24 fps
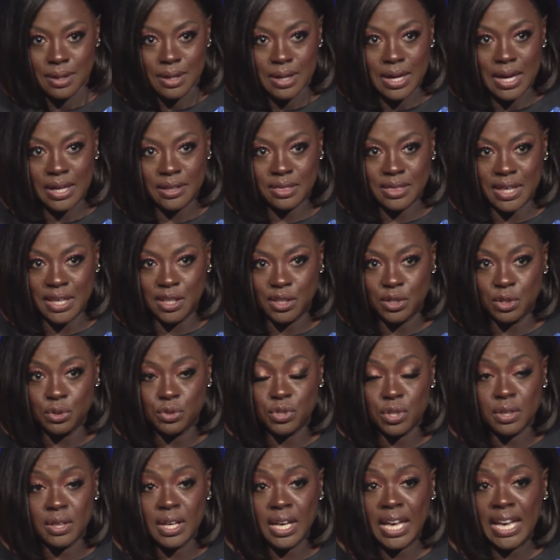I thank you
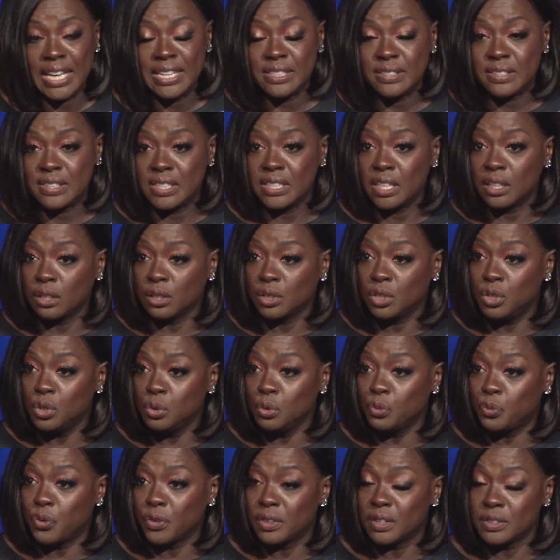to the
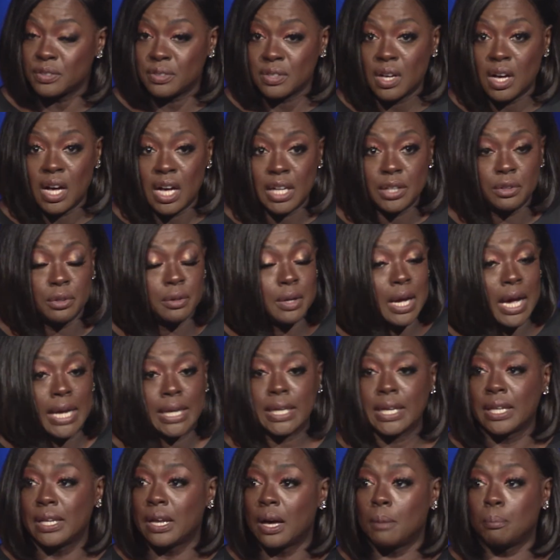ACLU for this honor. I
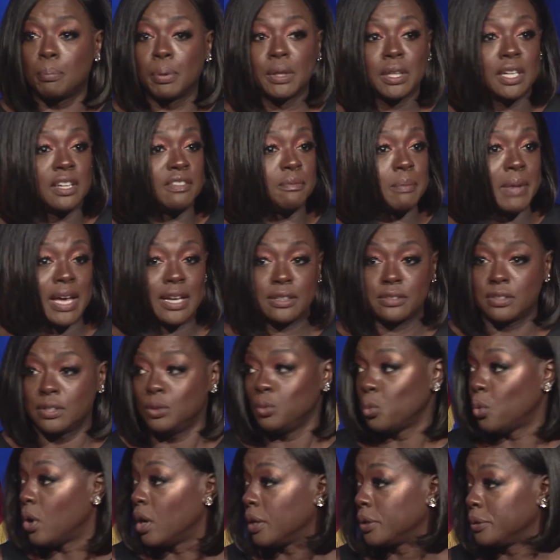cannot believe
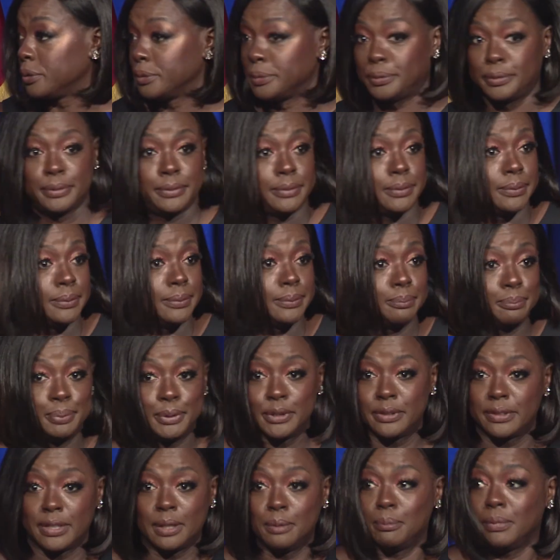Maxine Waters
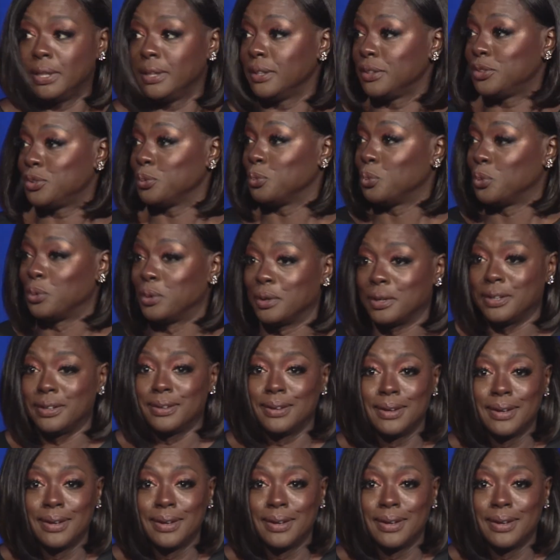presented me this award.